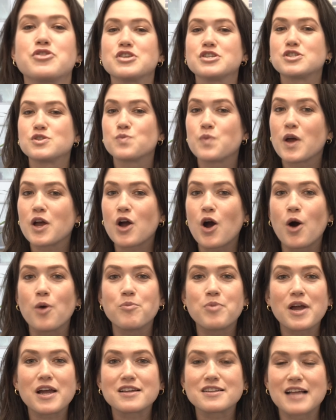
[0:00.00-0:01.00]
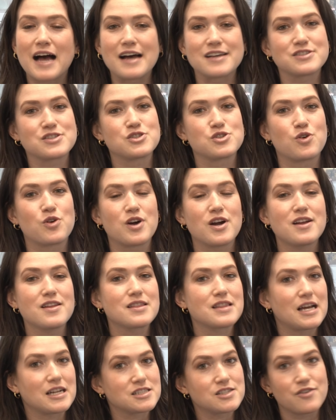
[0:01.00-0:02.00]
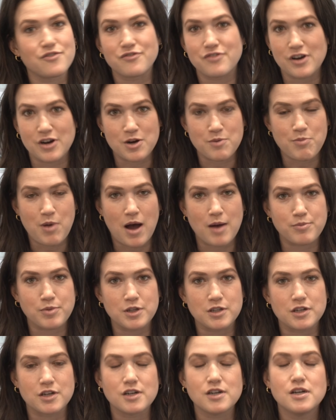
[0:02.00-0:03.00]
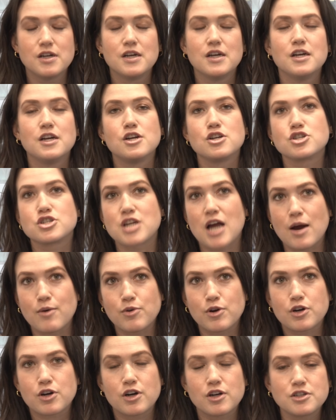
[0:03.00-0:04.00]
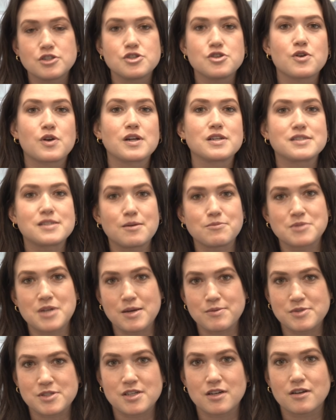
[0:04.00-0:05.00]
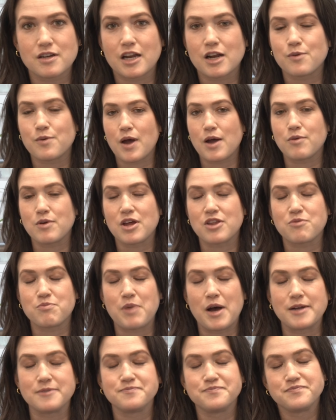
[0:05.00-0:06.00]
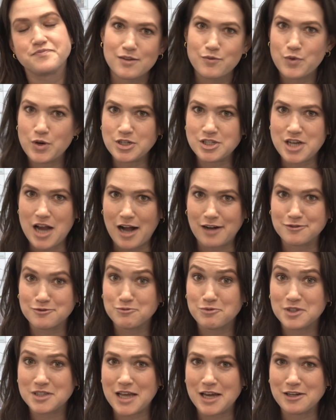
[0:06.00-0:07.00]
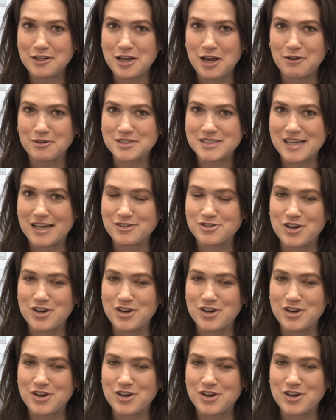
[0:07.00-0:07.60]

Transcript: the swing open glass door, that's very popular. Shower curtains you can sometimes still get away with, but reach out. We'll let you know it's on